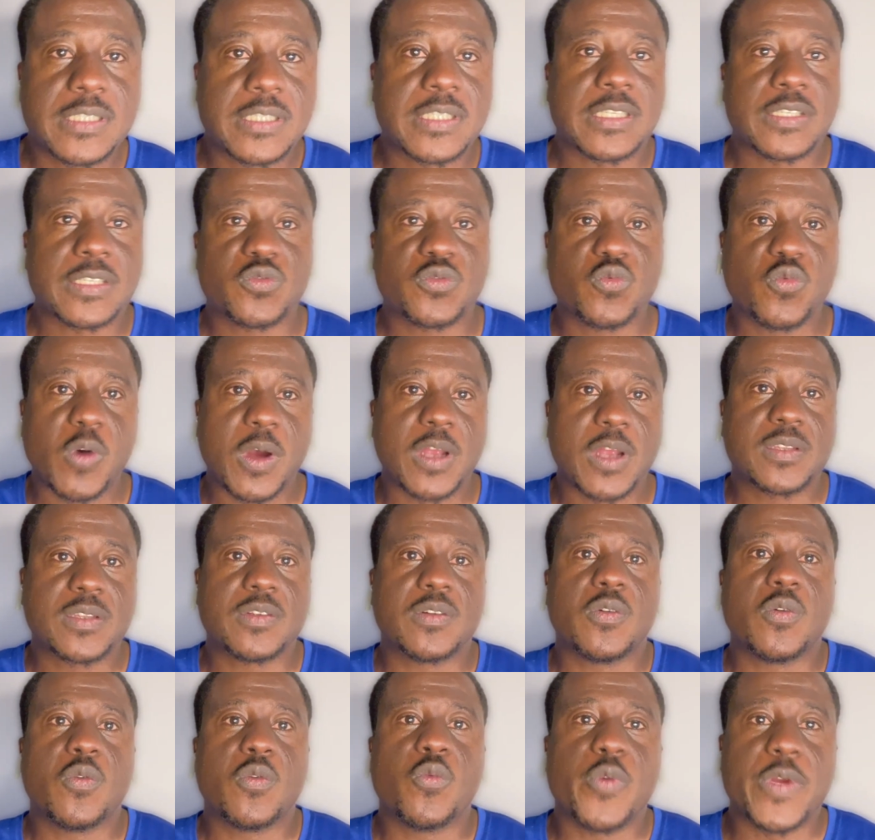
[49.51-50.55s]
This is
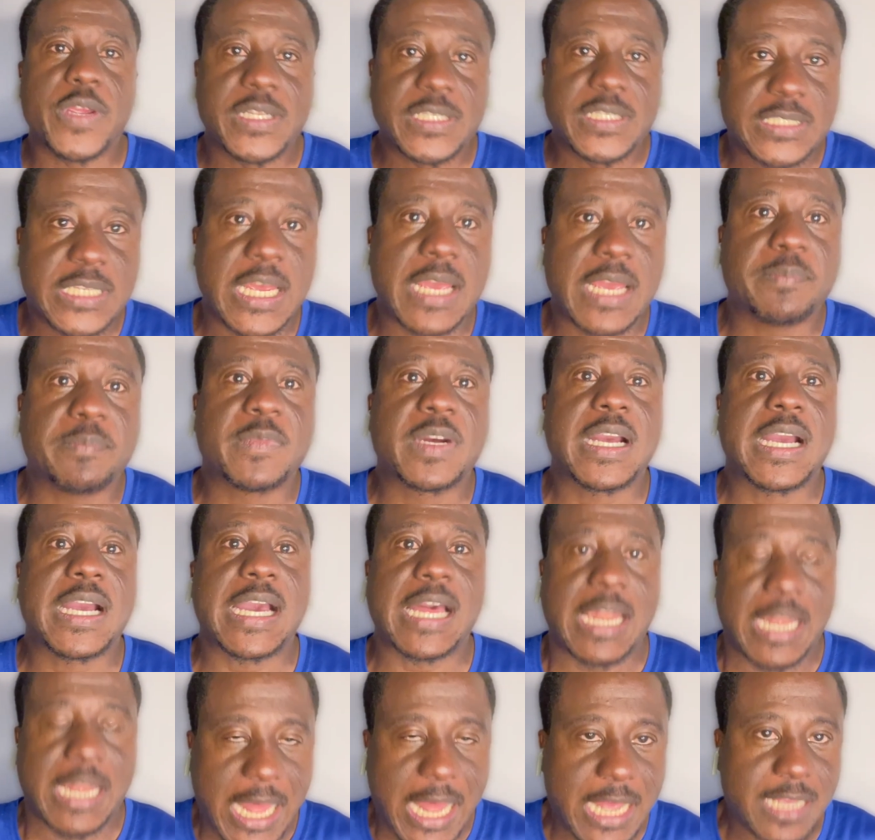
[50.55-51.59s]
what we term
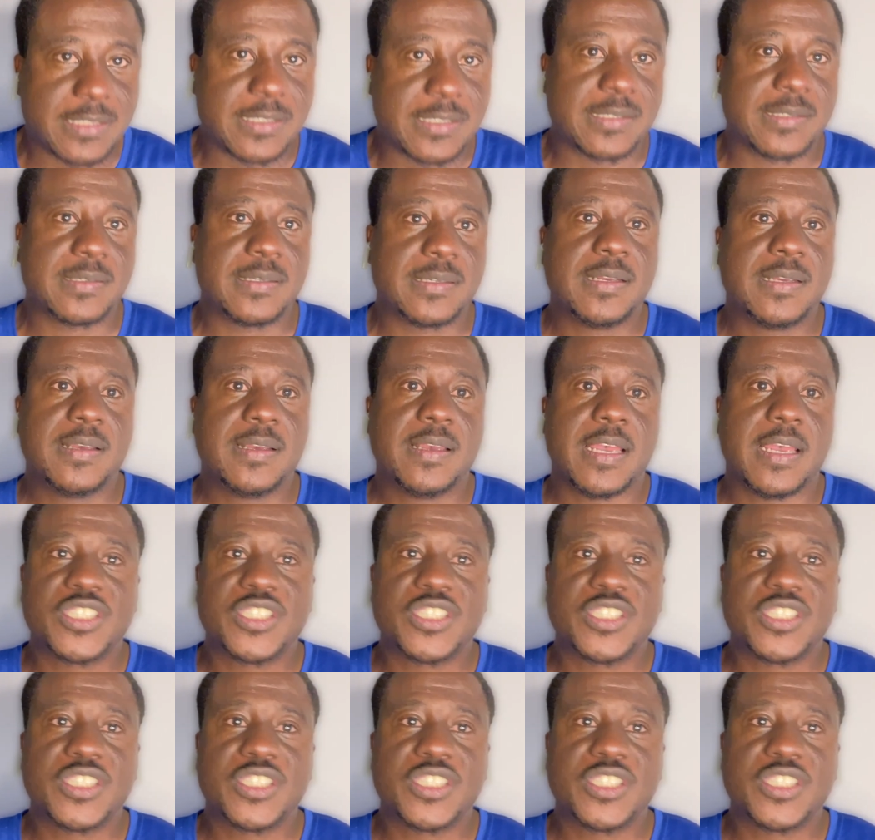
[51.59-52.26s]
class.